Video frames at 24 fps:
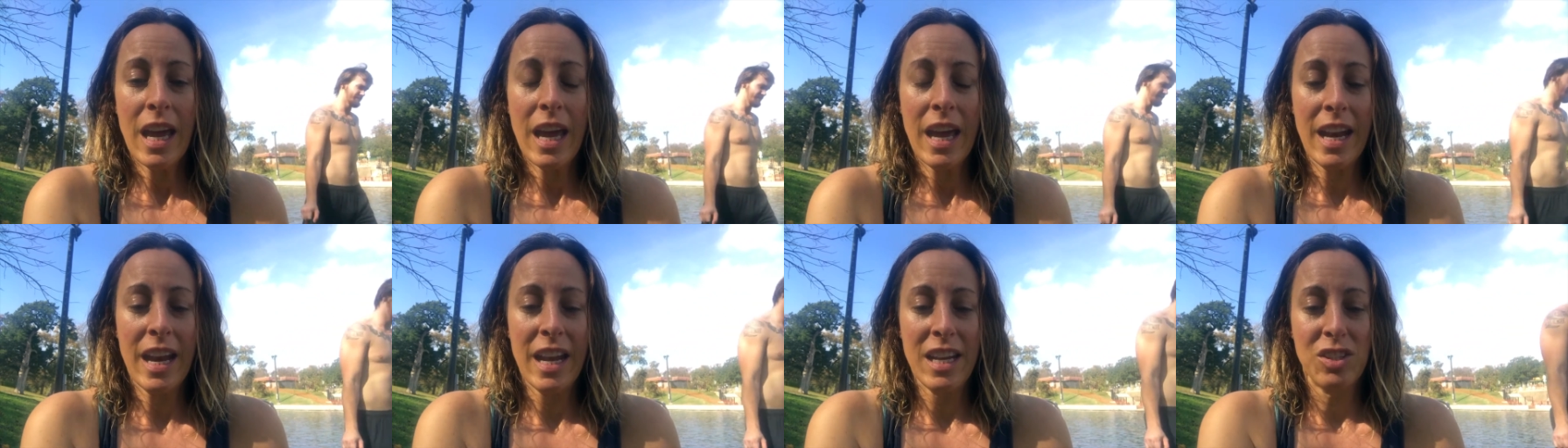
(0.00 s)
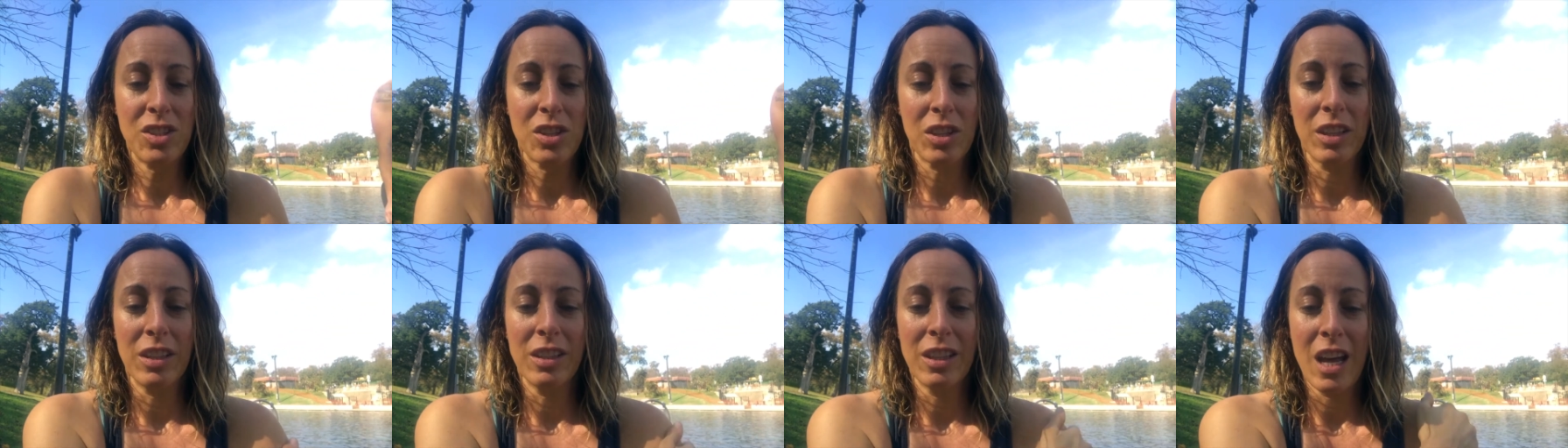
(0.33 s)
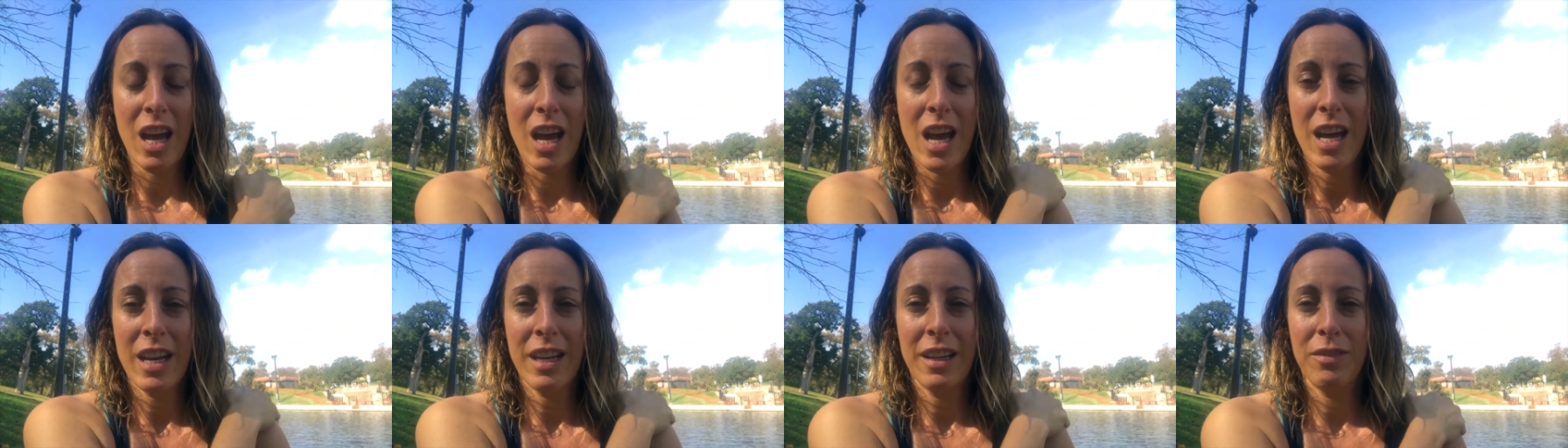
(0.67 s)
And I took a
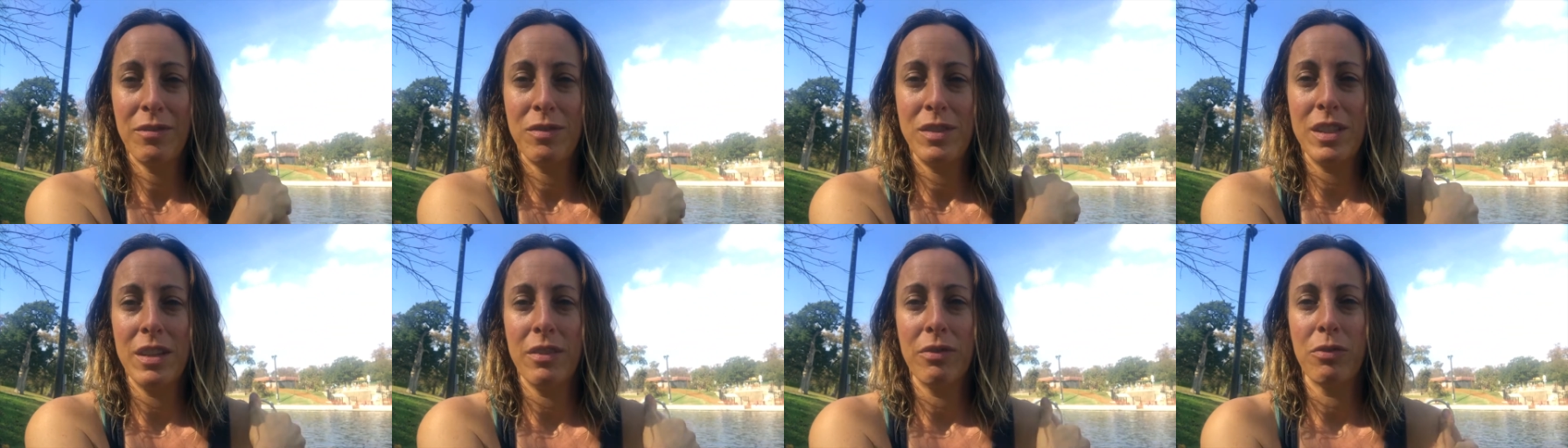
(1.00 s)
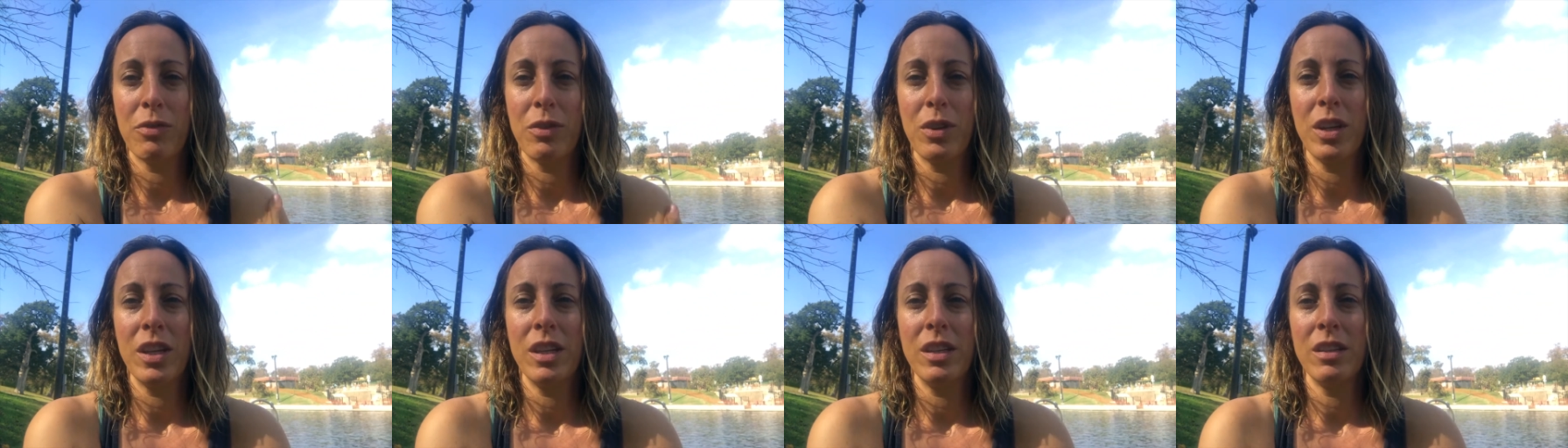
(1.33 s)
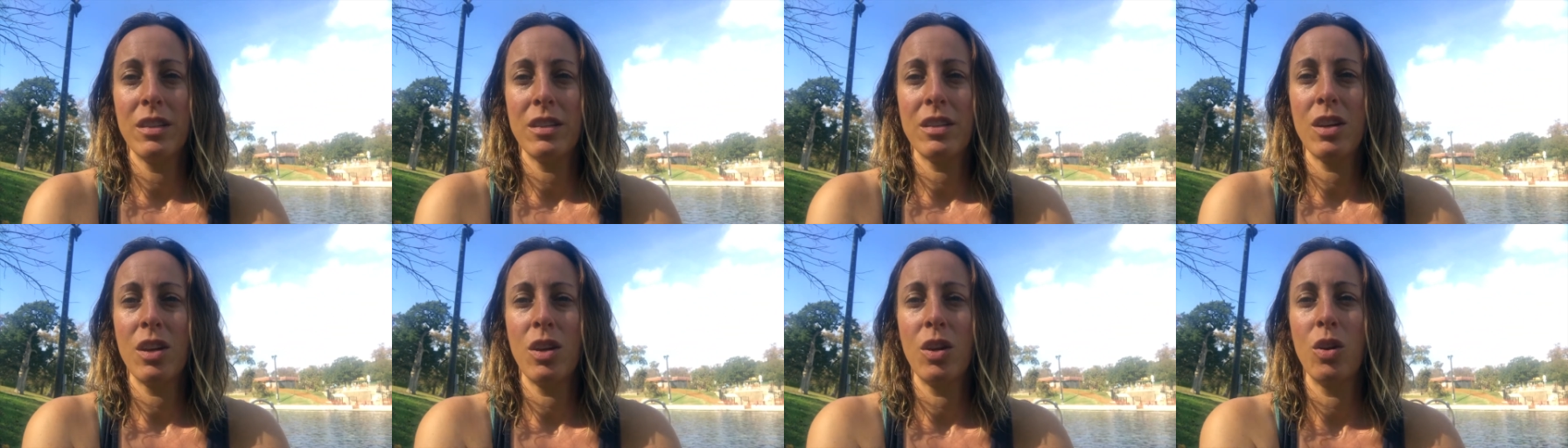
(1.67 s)
lot of
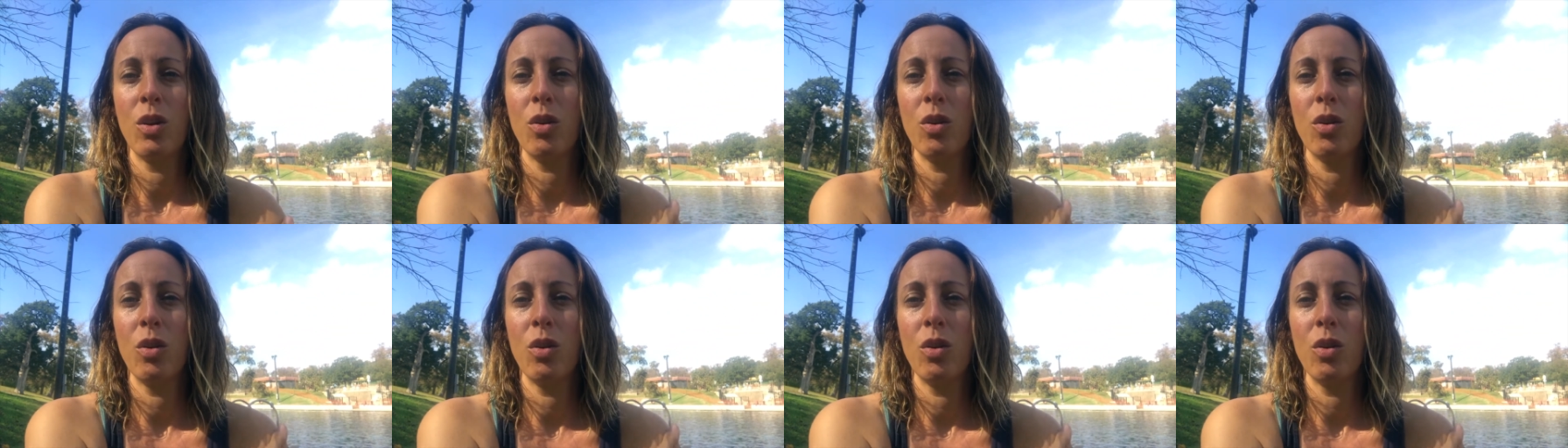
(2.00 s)
different